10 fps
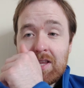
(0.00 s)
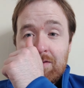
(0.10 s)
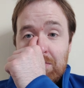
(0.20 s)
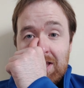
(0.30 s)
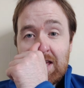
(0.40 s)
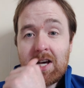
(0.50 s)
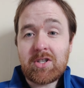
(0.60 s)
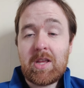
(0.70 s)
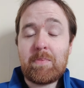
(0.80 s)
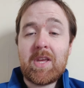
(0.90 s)
unbelievably, he
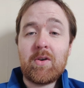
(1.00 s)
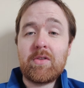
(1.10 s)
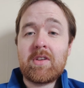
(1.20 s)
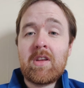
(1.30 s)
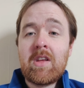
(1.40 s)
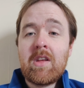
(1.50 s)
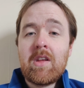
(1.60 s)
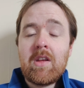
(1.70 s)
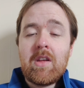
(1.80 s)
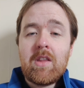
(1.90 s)
actually appealed
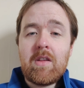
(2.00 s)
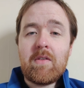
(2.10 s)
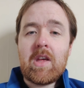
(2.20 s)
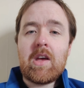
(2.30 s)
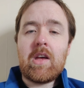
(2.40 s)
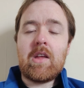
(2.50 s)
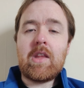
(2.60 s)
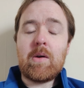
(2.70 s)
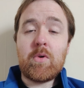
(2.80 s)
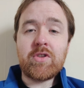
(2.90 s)
that
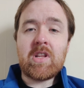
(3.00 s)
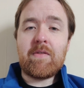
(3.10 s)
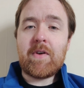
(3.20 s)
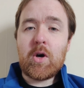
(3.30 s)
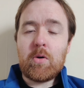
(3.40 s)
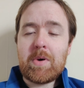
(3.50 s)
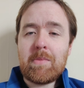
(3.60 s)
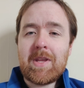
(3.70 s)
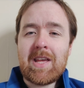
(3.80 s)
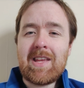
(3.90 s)
uh, that it wasn't a foul,
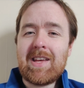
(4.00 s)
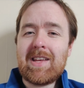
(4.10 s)
but I mean,